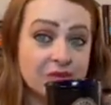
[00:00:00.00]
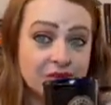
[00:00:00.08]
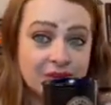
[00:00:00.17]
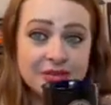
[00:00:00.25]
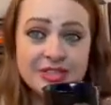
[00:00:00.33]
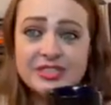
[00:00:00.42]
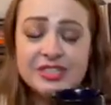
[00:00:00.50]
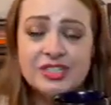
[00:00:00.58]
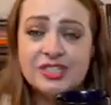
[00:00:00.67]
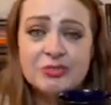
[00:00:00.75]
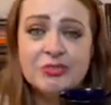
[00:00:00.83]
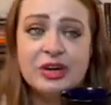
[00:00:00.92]
That's
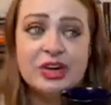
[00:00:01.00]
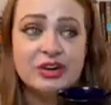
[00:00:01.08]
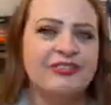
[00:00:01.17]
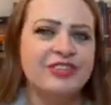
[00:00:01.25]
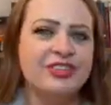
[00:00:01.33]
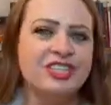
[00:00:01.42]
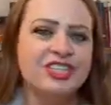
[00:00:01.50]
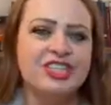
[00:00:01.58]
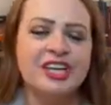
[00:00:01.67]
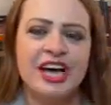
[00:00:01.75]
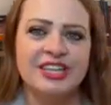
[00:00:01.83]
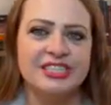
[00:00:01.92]
just weird. I feel like she
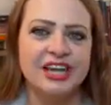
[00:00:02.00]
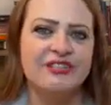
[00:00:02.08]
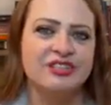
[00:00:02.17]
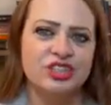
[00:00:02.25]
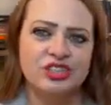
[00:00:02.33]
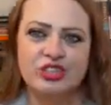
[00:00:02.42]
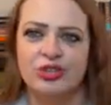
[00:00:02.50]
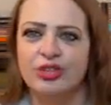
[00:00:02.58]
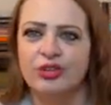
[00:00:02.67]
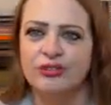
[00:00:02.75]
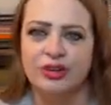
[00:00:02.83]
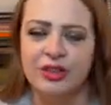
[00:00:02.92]
has to have control
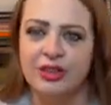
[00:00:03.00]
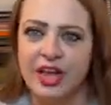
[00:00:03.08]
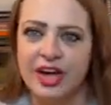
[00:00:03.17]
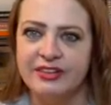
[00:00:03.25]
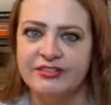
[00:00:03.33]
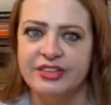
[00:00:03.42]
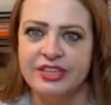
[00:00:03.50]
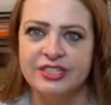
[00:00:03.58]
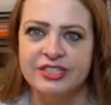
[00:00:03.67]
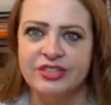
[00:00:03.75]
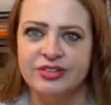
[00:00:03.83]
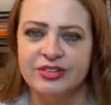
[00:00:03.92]
over a lot of things in
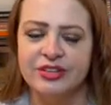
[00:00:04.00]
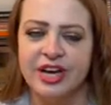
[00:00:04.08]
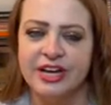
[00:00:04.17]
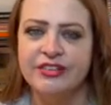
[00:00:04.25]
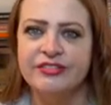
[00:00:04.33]
her life.